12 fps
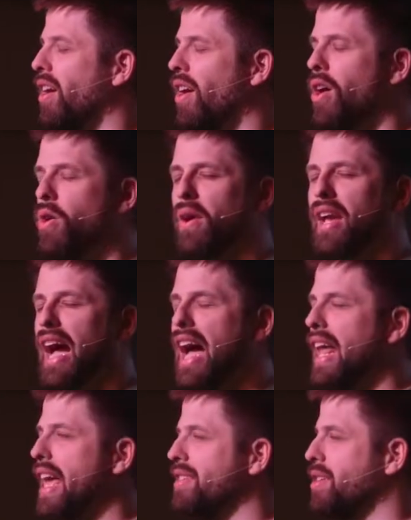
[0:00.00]
Oh,
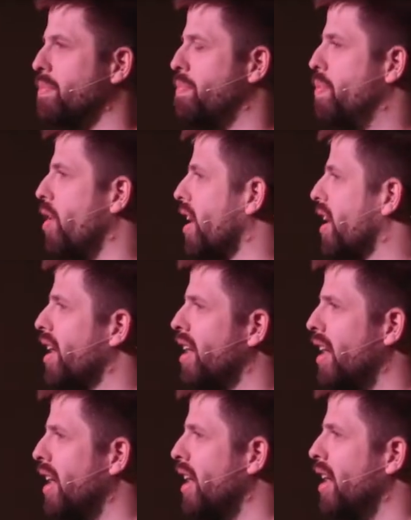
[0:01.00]
God has a book
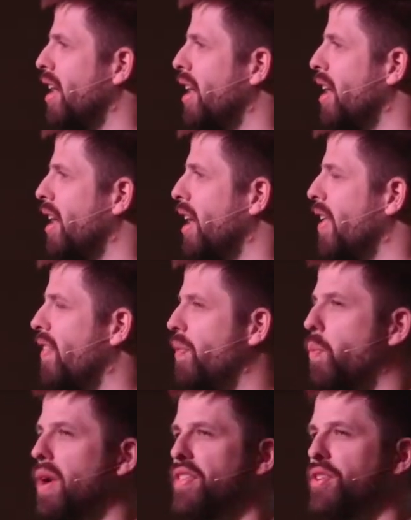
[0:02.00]

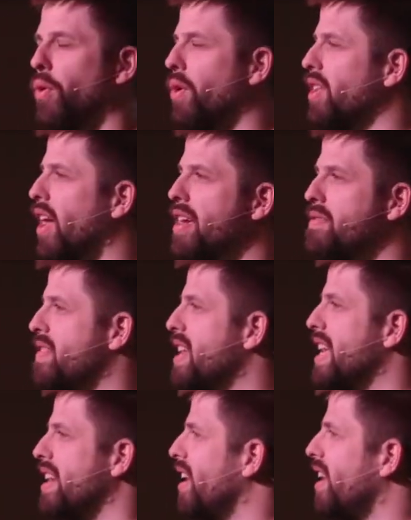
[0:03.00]
with your life
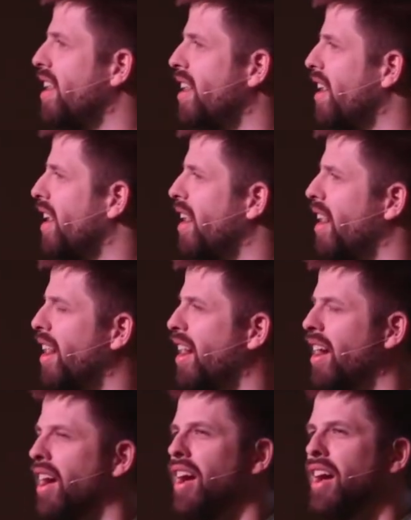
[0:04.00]
in it.
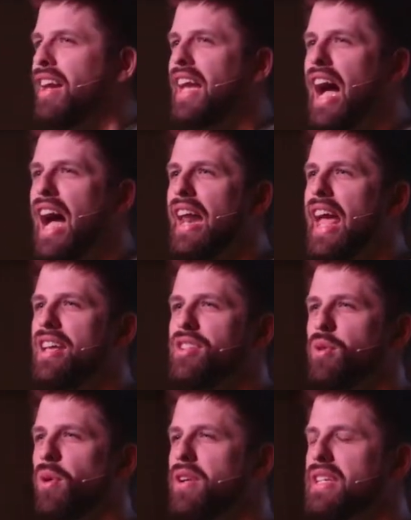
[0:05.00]
God
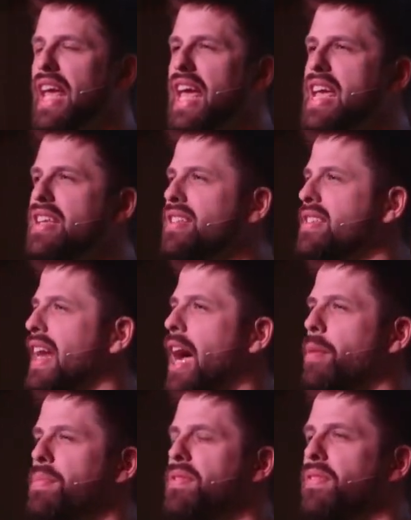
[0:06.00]
has your days set
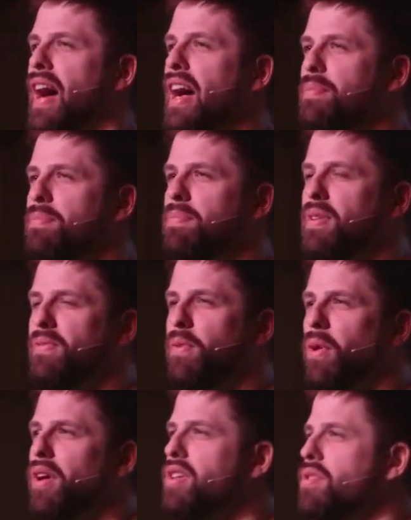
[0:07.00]
out
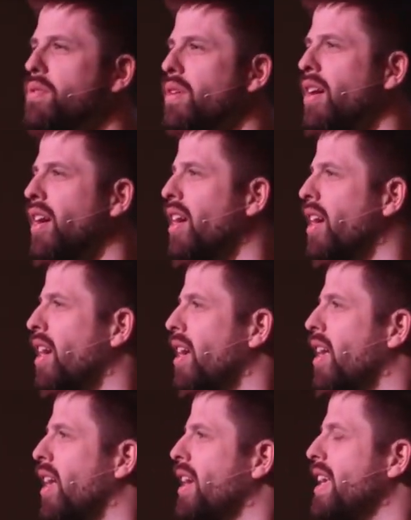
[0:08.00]
before you.
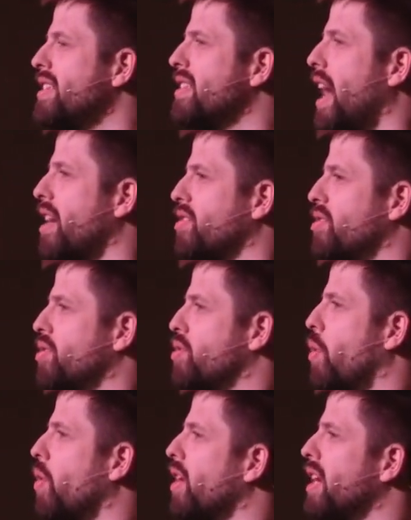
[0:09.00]
He's got a
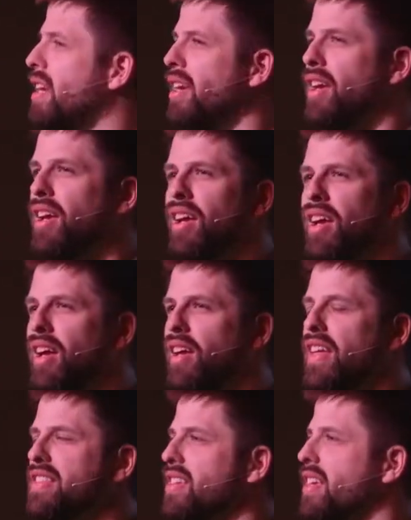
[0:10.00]
story
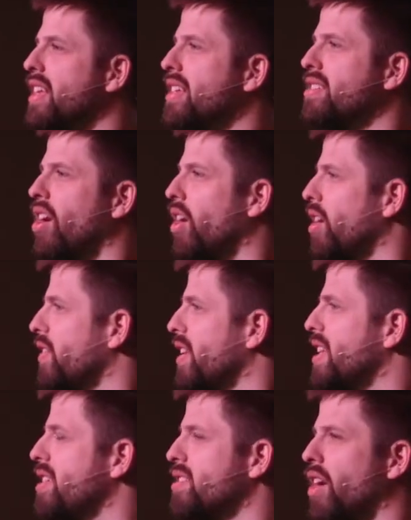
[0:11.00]
that's in his heart
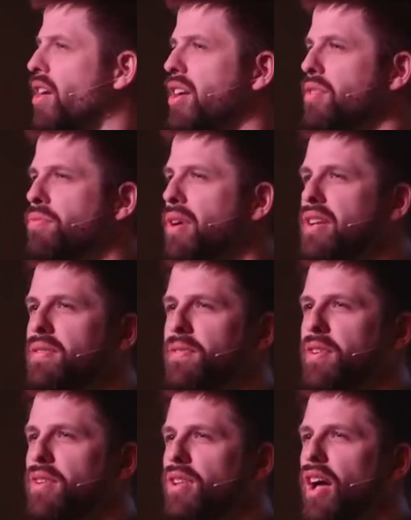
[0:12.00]
that he's already written
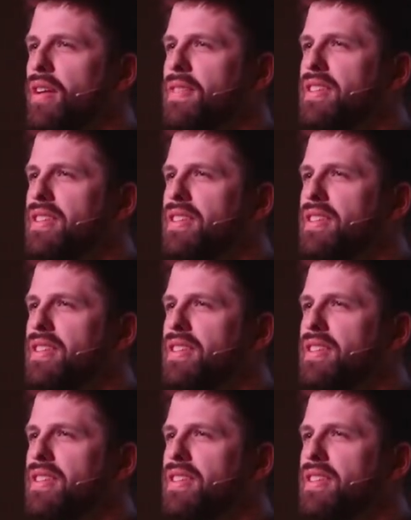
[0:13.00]
for your life.